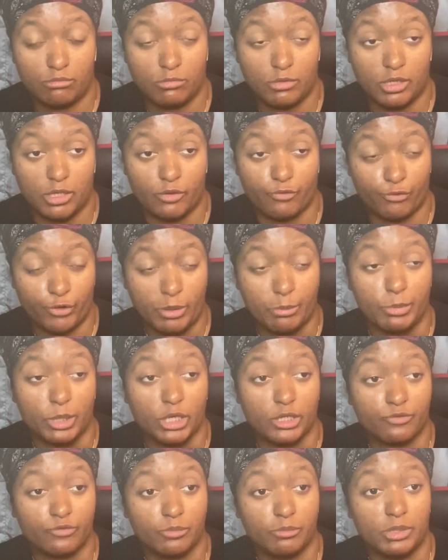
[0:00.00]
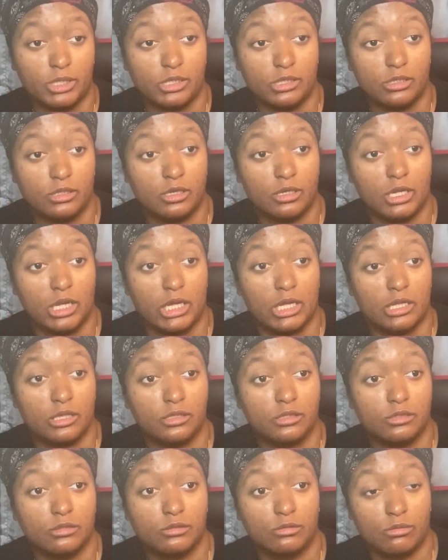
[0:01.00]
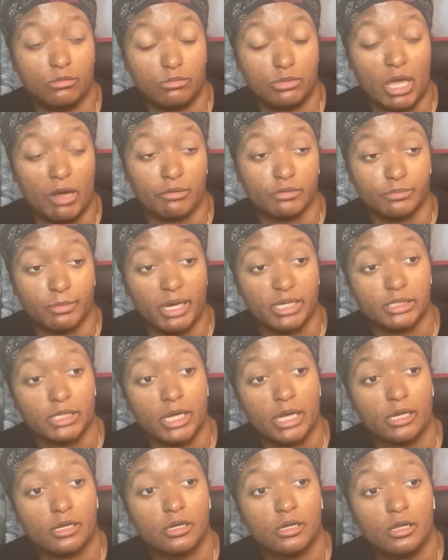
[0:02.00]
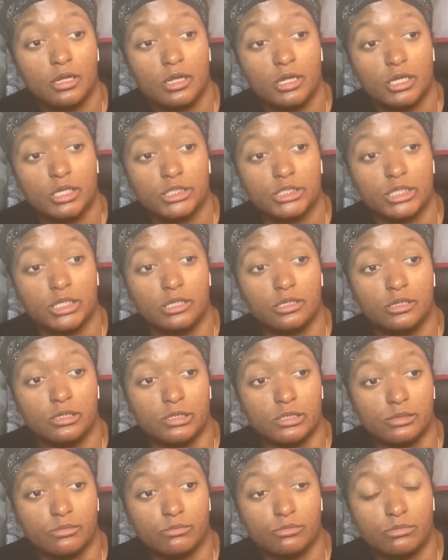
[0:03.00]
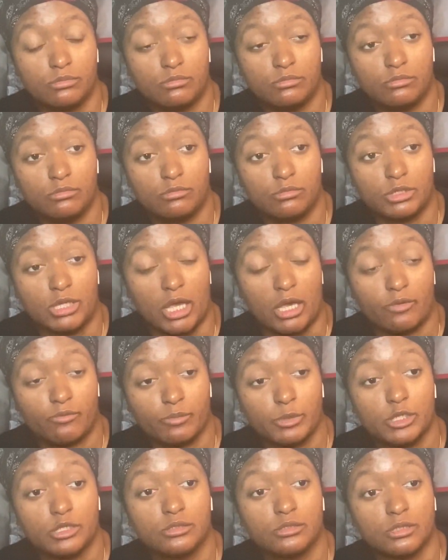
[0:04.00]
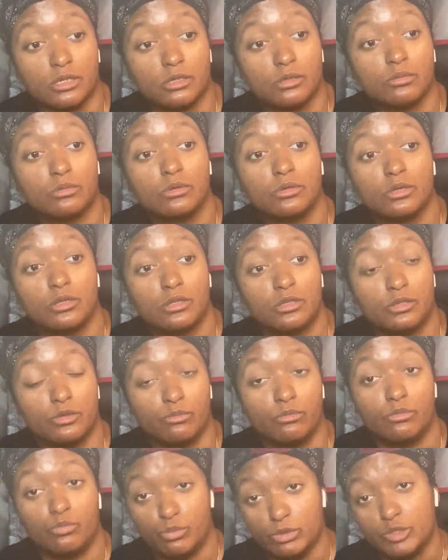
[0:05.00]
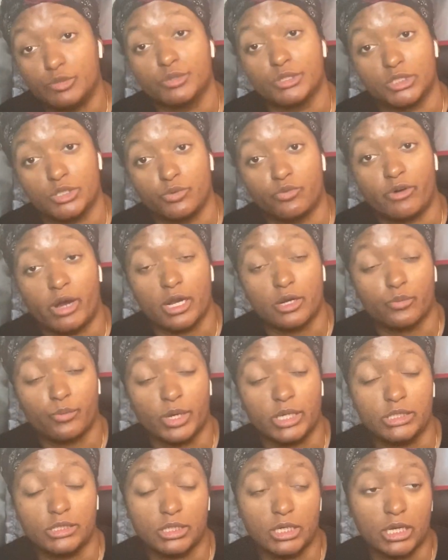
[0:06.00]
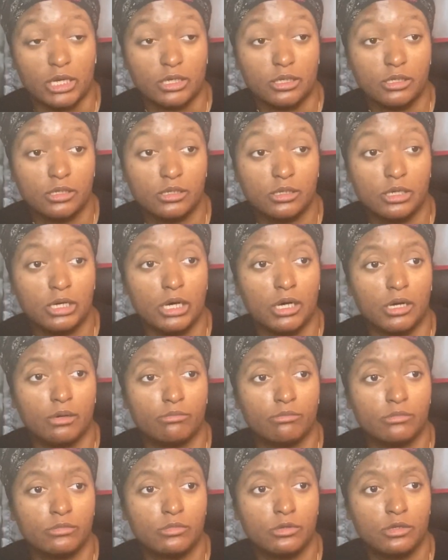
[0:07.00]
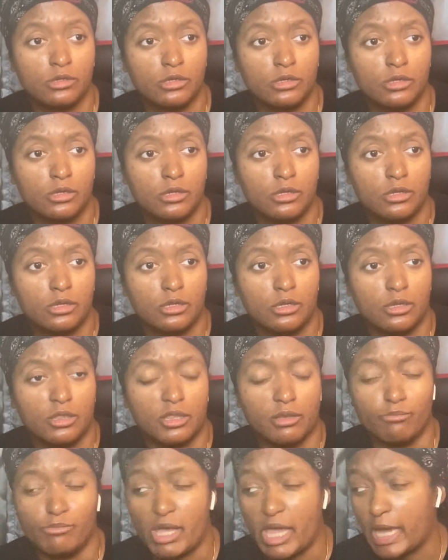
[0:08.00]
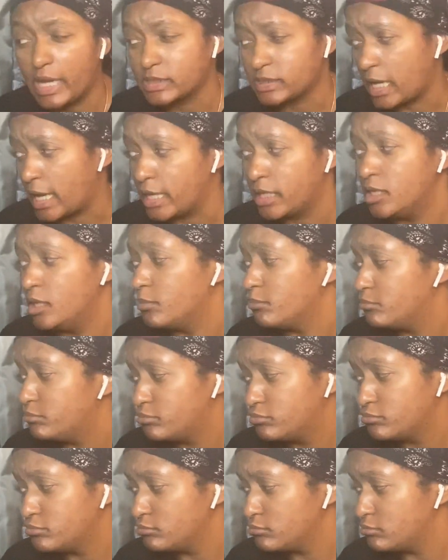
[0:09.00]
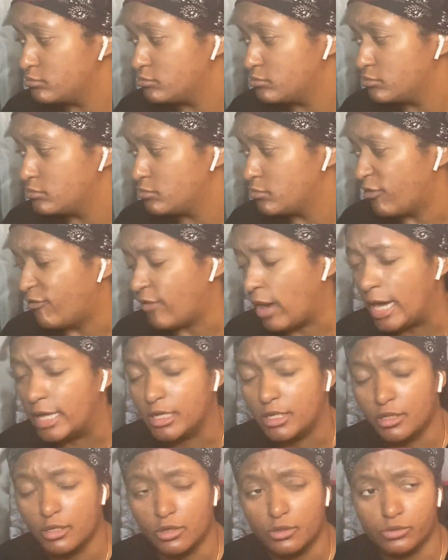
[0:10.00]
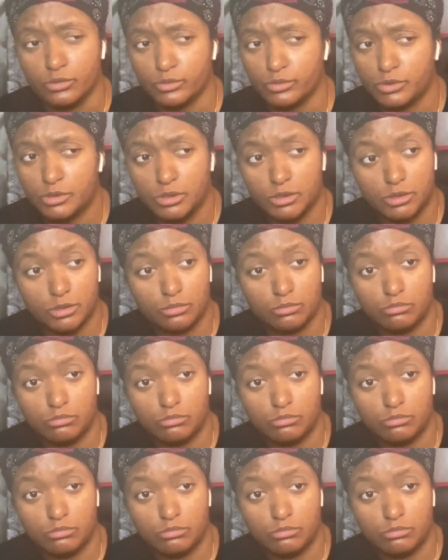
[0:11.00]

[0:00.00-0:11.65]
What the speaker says: a friend bought it for me, and that was my deck she gave me. So which was the Rider Waite deck. The bags I end up finding those